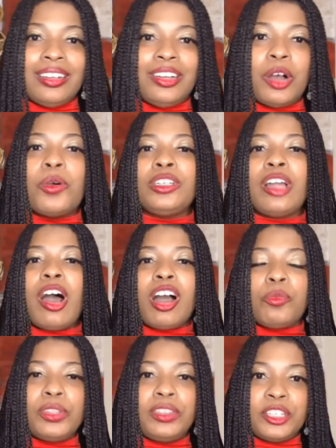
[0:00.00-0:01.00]
go
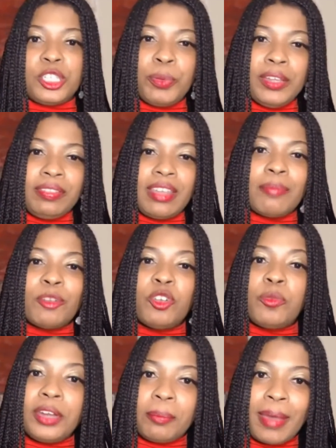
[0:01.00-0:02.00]
along with the Speak That
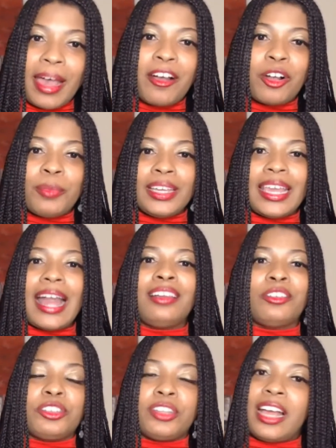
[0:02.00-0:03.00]
Movement empowerment
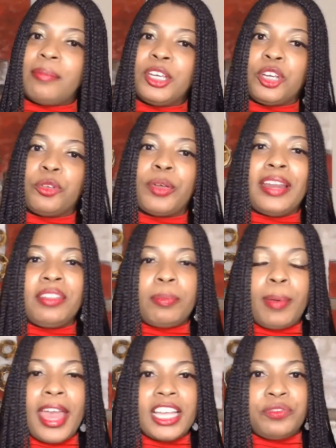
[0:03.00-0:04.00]
calendars that I've been creating
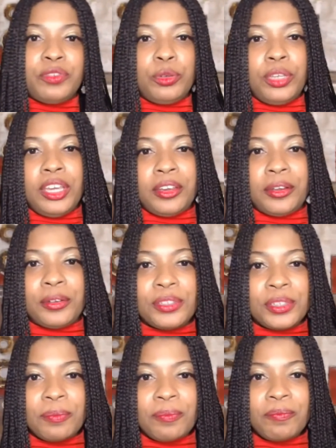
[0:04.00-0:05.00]
the past few
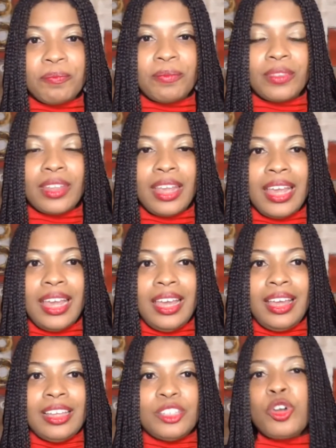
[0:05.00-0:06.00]
years.
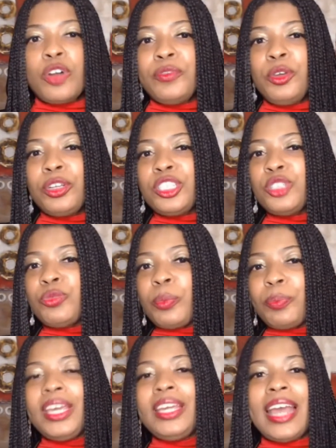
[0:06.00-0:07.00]
So if you can just
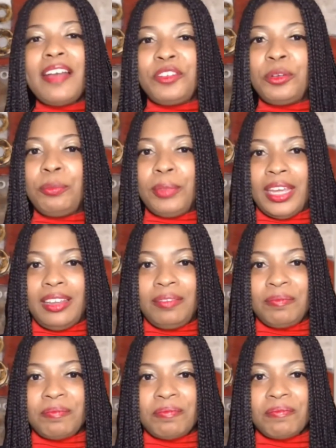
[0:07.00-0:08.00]
repeat after
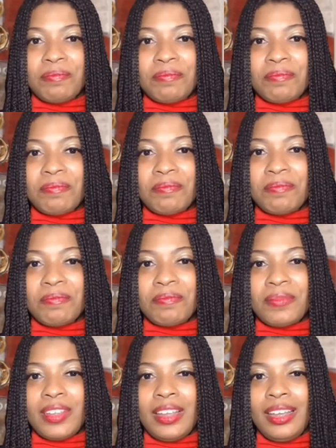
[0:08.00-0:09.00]
me,
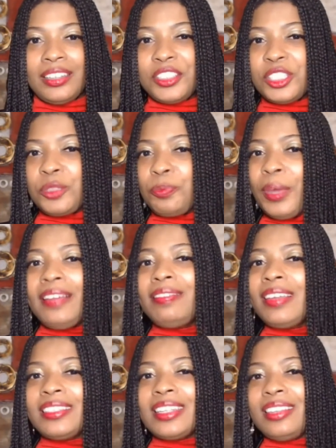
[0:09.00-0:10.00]

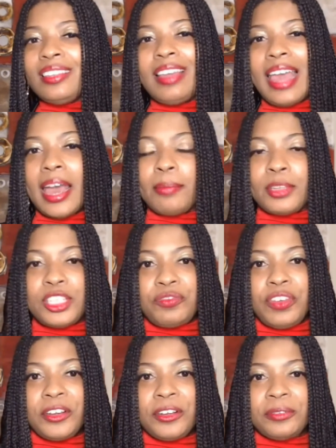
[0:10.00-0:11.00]
speak this into the
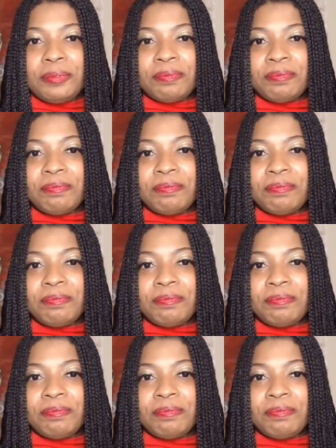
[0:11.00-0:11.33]
atmosphere.